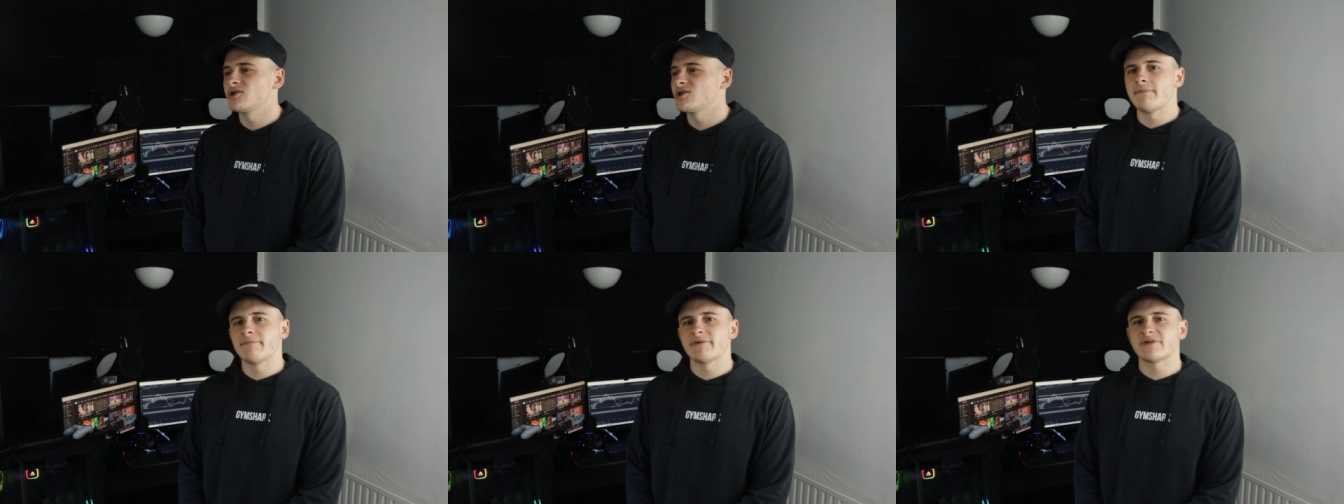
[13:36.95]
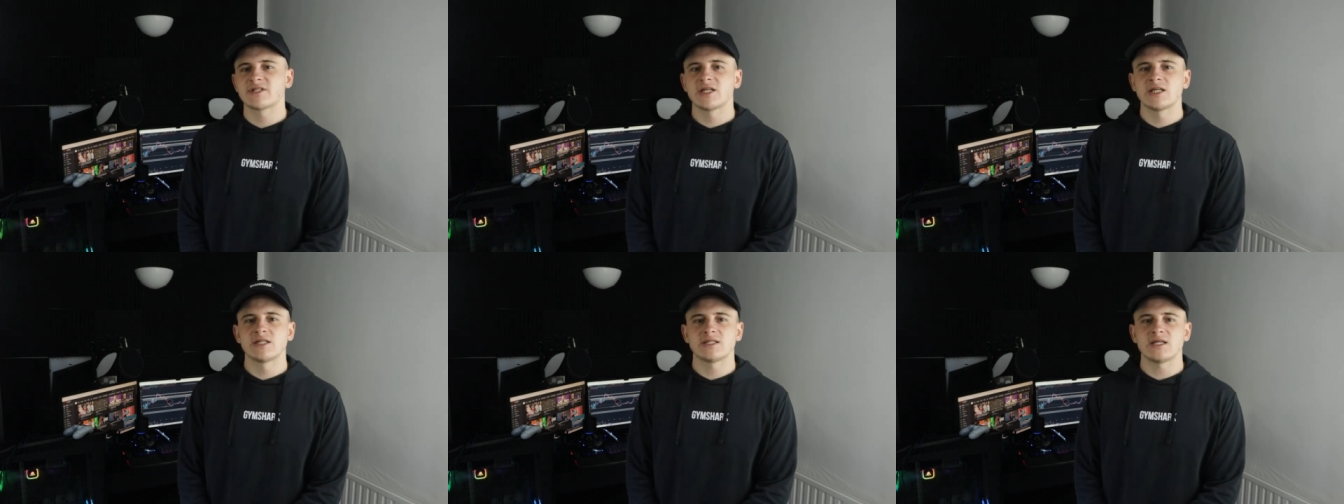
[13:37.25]

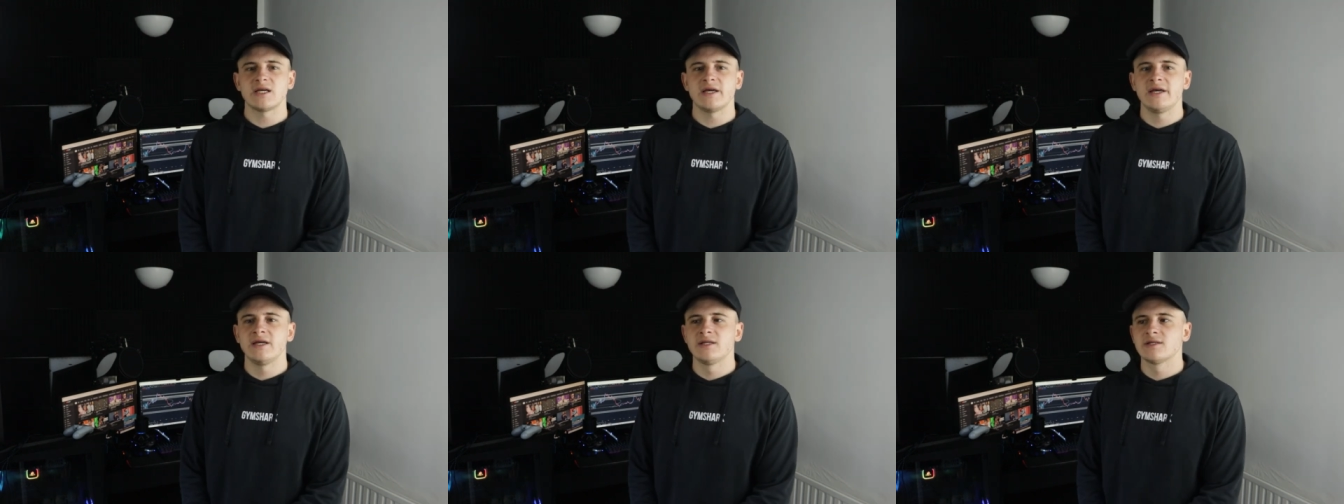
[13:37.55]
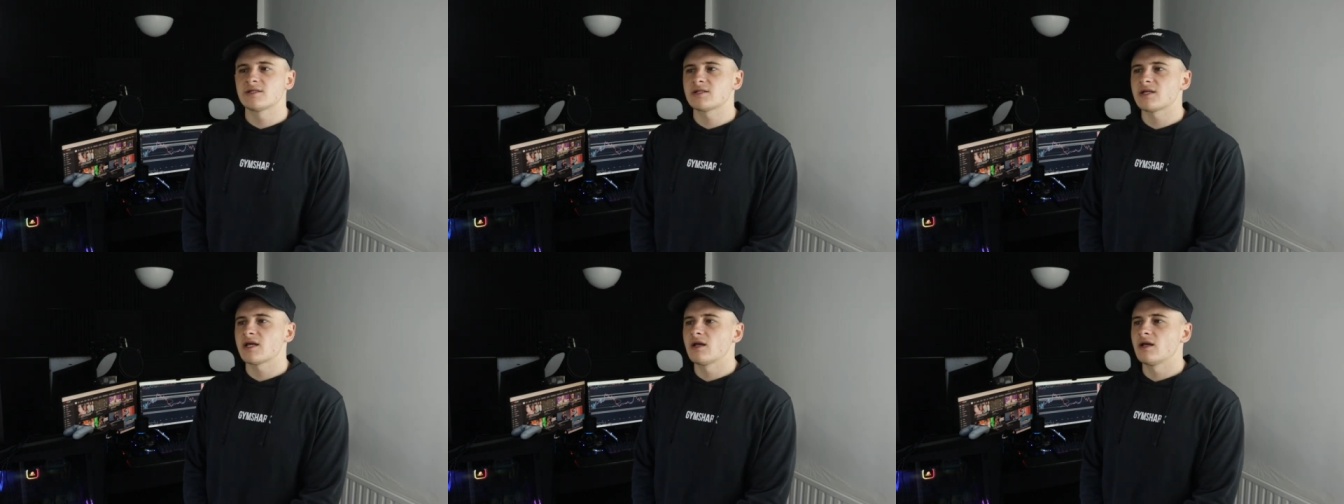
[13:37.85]
10%
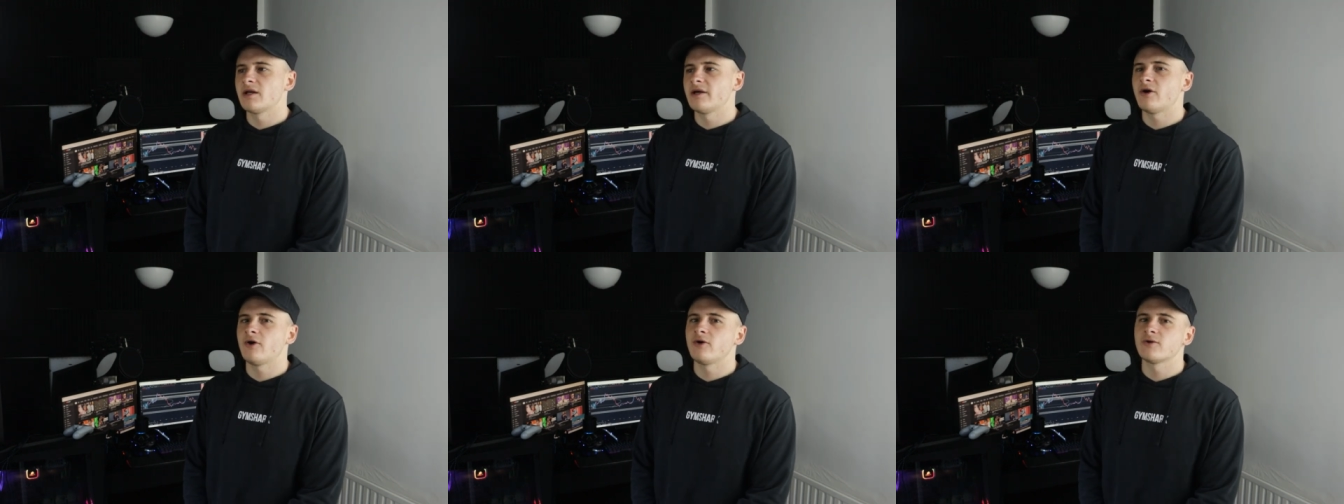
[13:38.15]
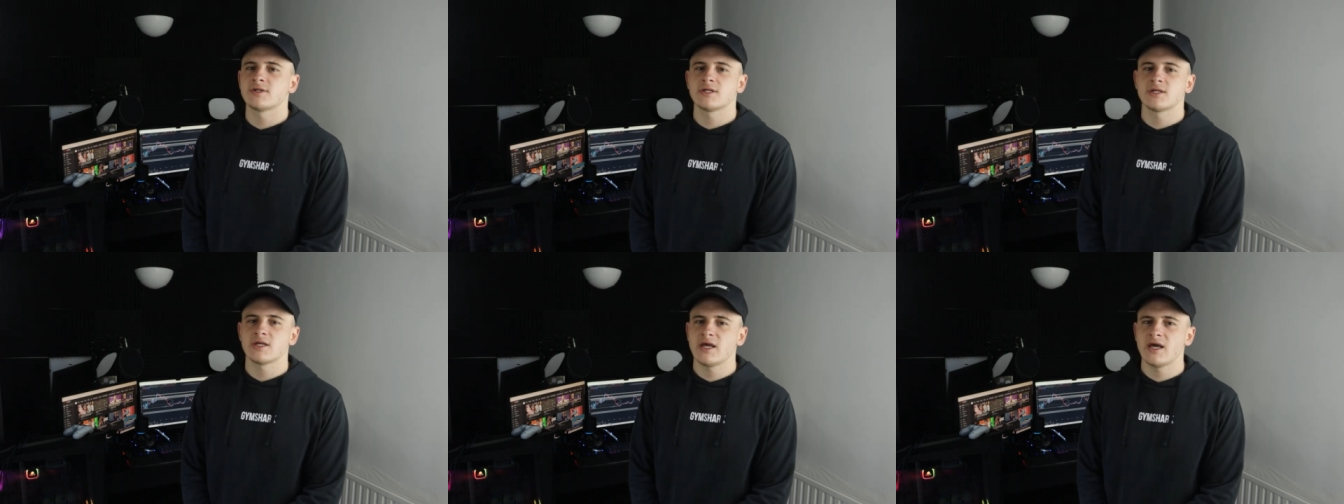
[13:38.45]
insanely
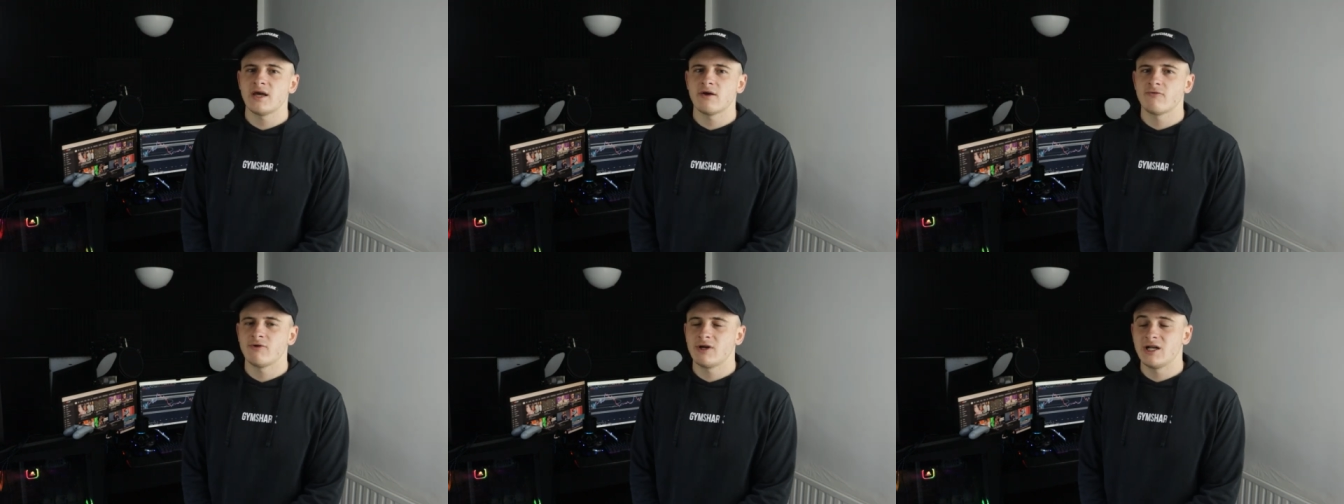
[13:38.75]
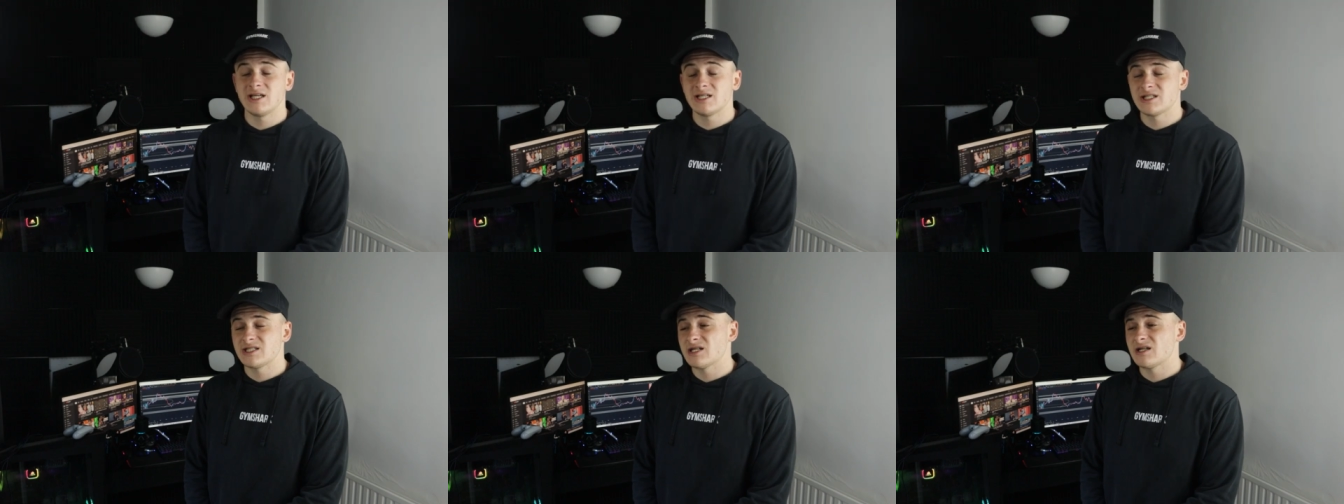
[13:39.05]
hard to get
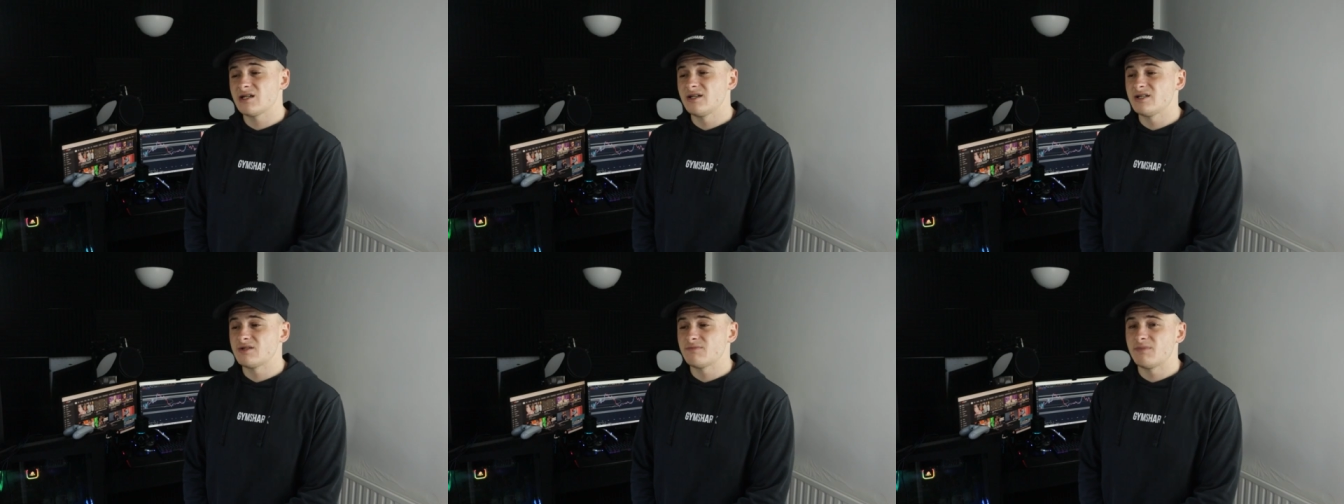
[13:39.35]
realistically